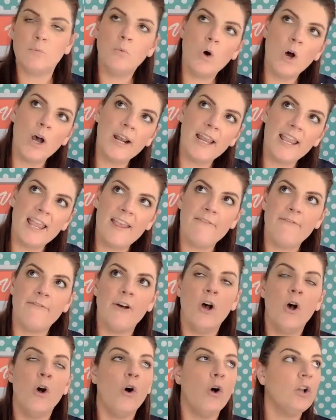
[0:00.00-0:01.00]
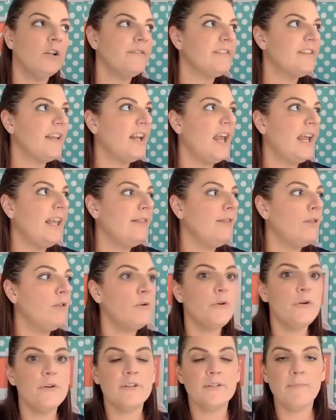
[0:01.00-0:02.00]
What if all of a sudden I
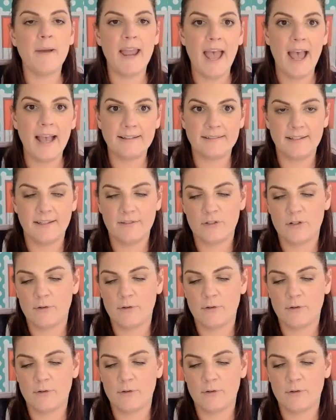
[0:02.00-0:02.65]
lose my access